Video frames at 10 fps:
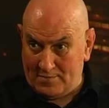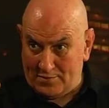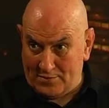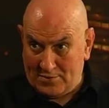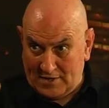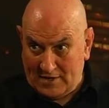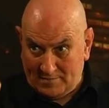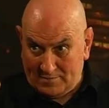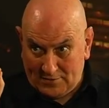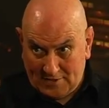pretty,
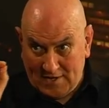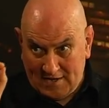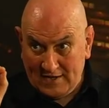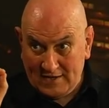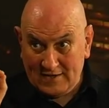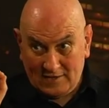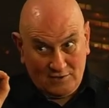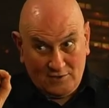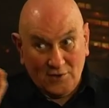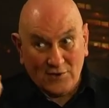pretty
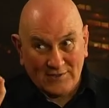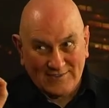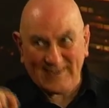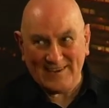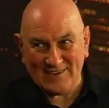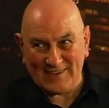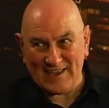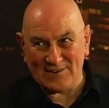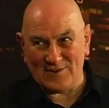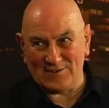good to get on the
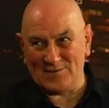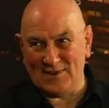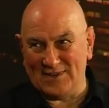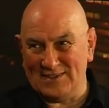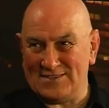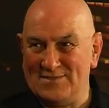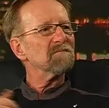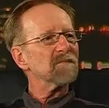Antoine's wine list.